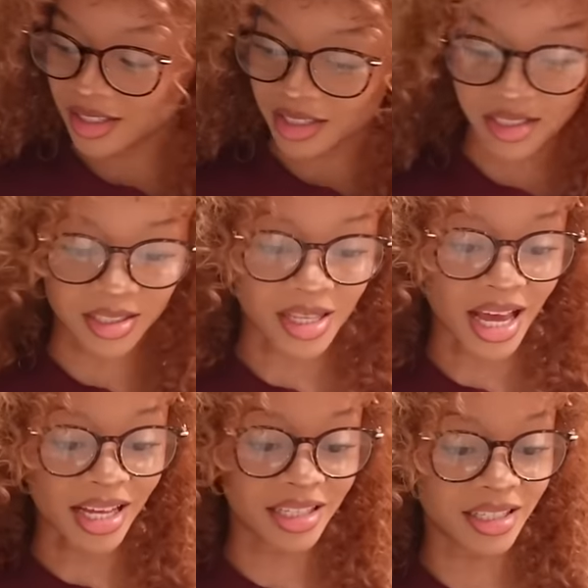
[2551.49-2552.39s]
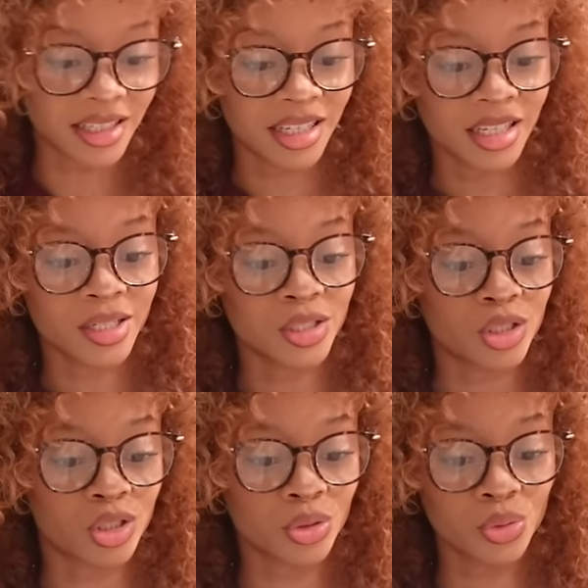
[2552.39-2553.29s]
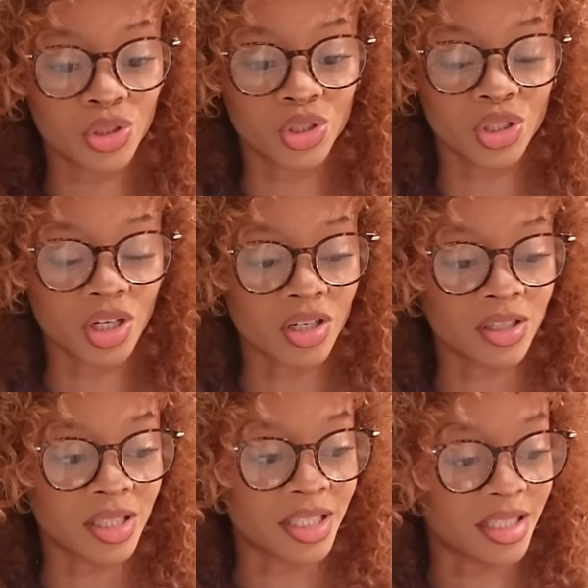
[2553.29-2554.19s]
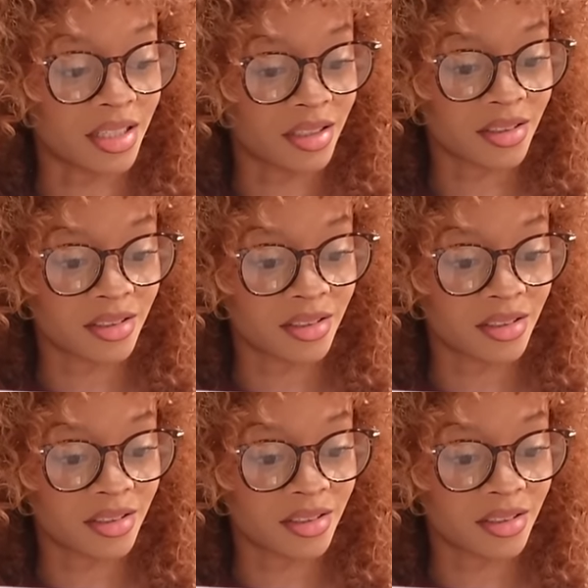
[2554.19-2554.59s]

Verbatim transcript: Is that? Juice jug lid.